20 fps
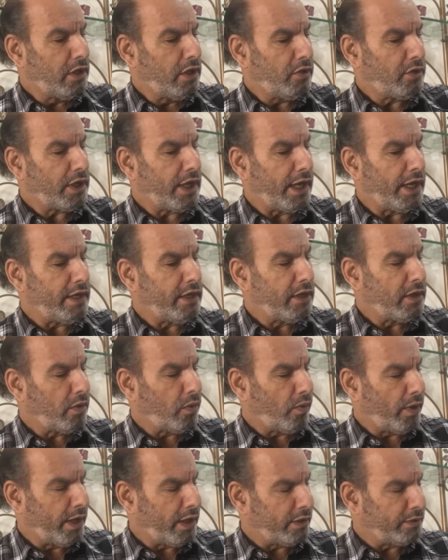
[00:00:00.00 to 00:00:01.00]
Okay,
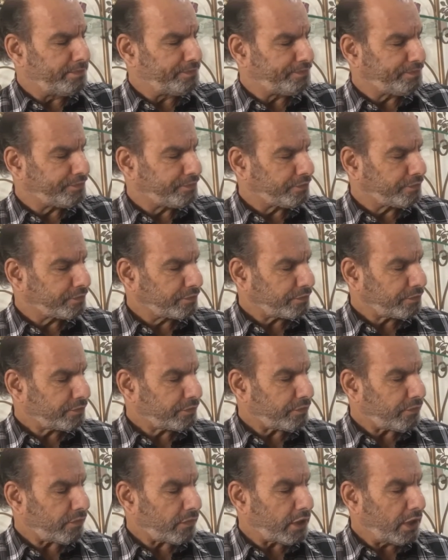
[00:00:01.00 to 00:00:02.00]
well,
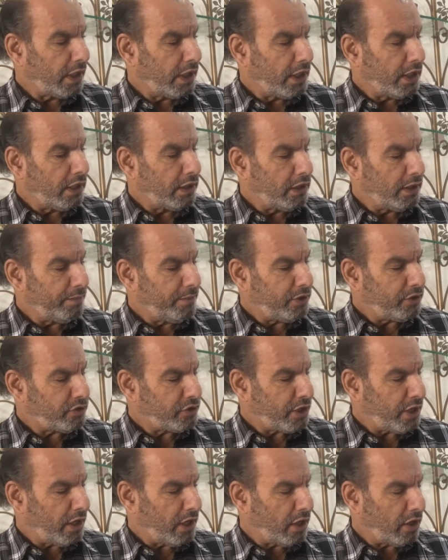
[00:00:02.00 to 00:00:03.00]
let me
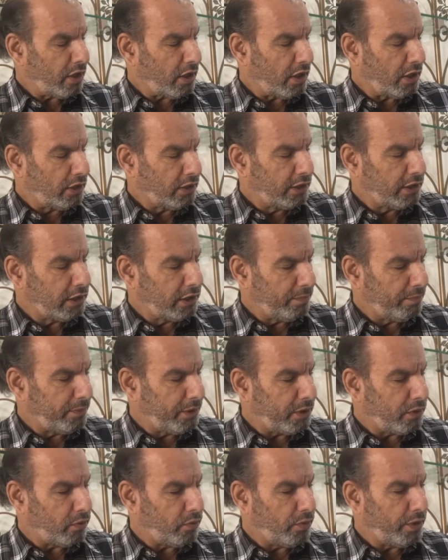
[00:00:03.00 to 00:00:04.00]
share a little
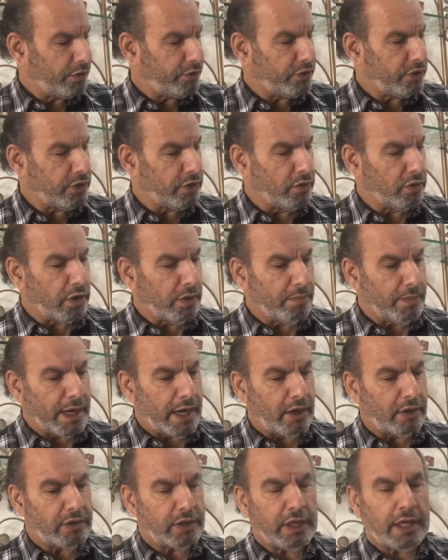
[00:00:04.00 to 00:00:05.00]
bit with you
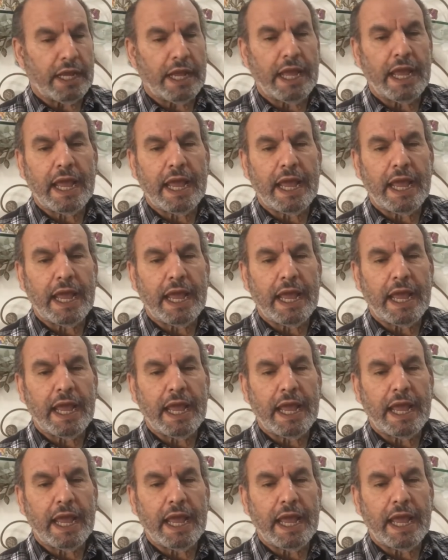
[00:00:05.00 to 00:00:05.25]
about